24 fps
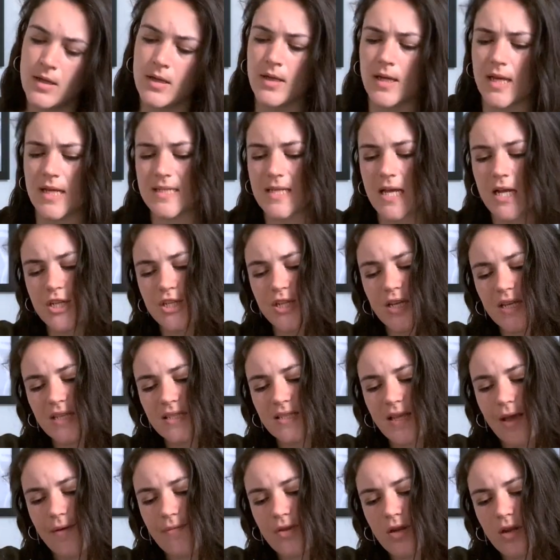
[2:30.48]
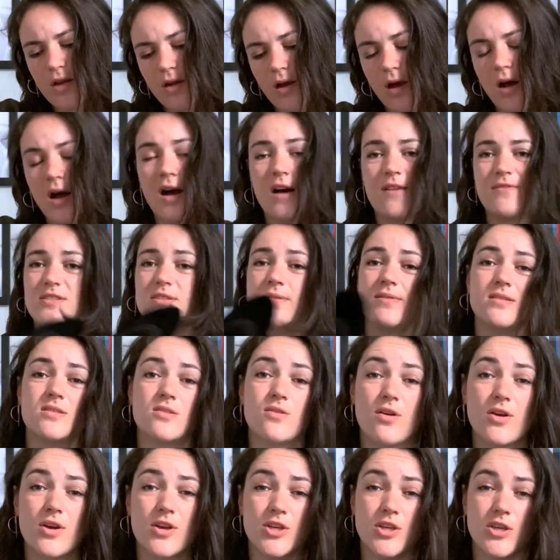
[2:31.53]
It's actually a 7.5, so it's
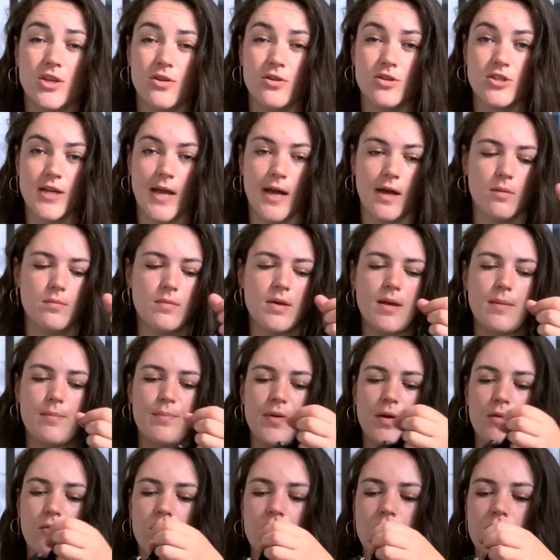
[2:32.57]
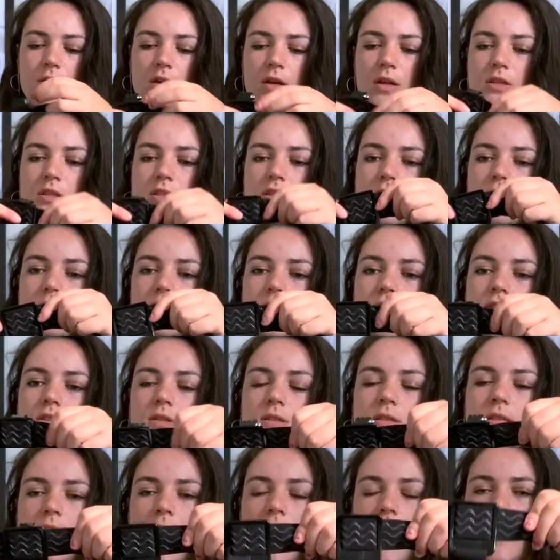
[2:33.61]
not a huge helmet. But what you're going to do is
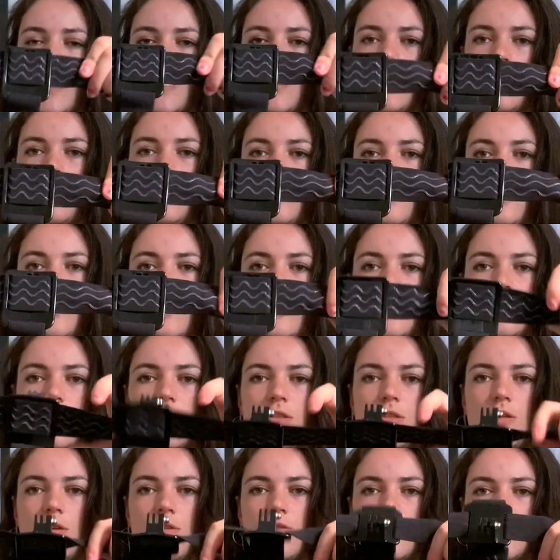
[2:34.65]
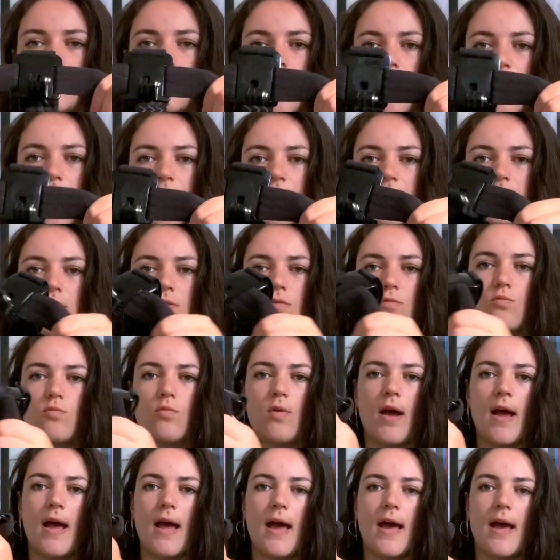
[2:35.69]
just take the two sides
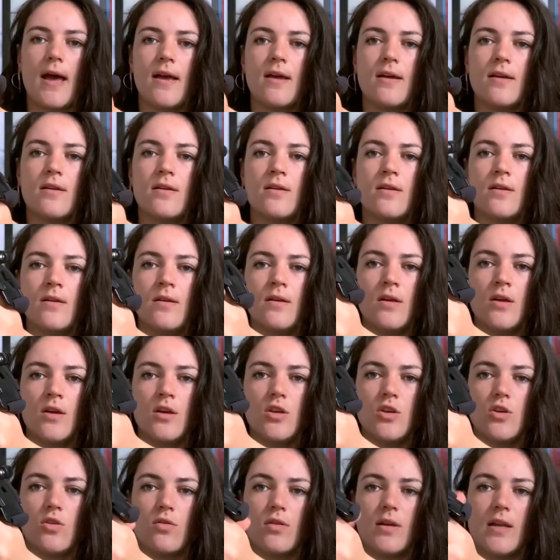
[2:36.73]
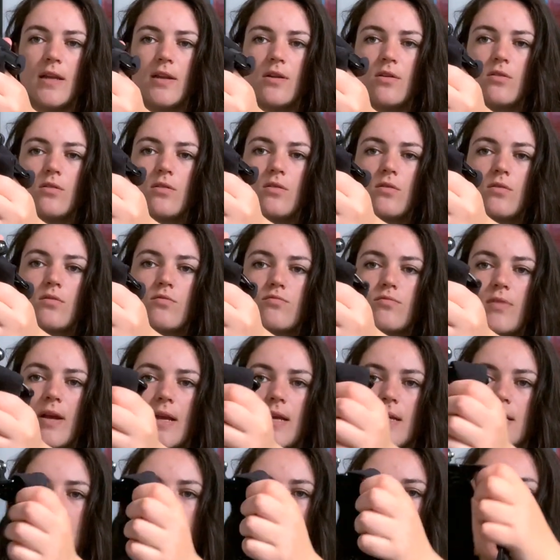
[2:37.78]
where your little
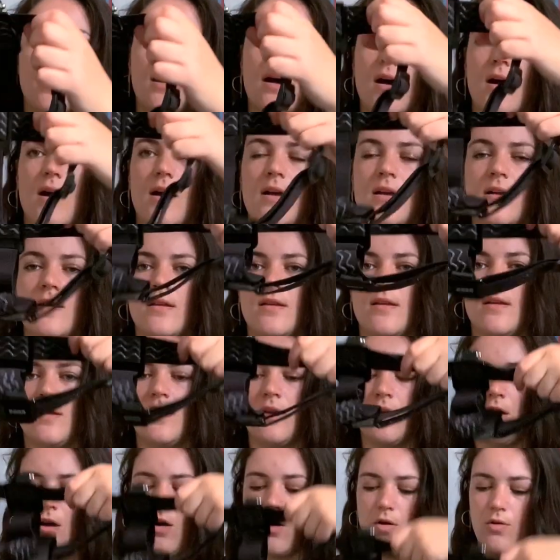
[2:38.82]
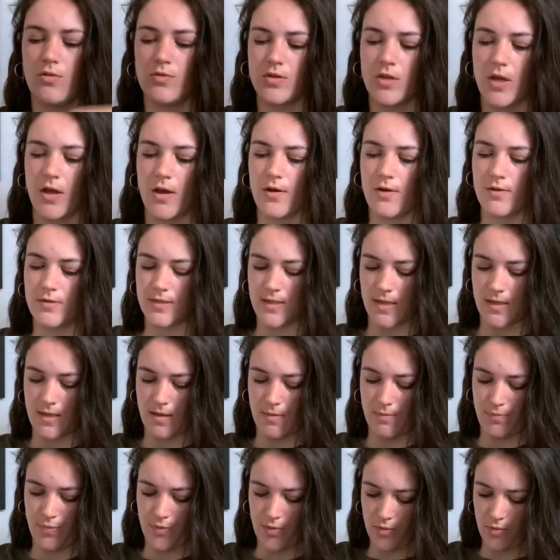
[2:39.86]
rings are, hold those, and
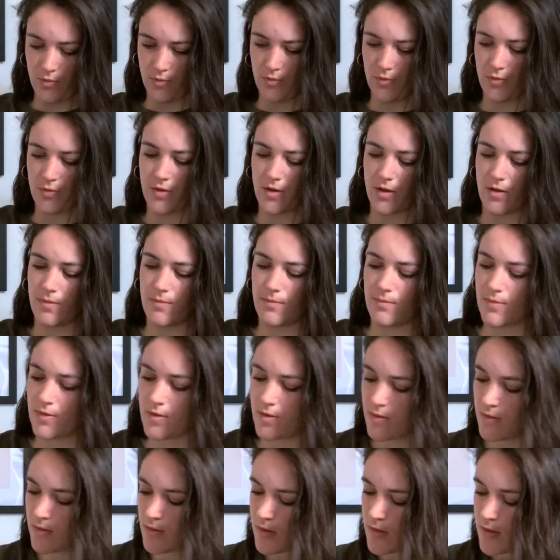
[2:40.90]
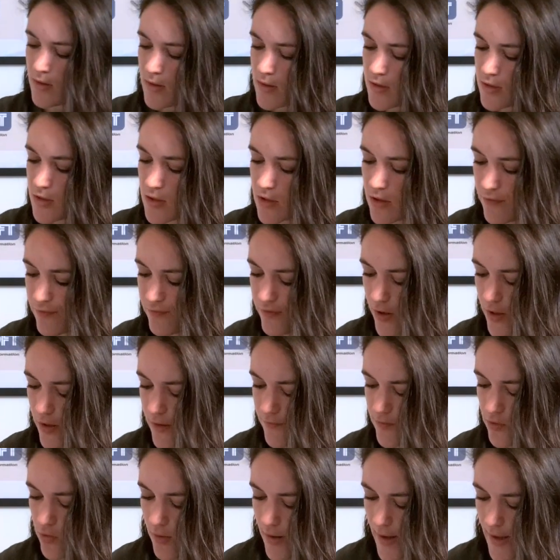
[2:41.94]
then pull them to the front of
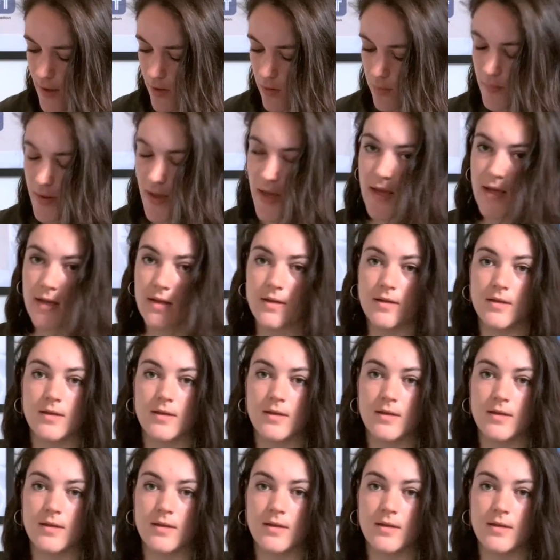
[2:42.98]
your helmet.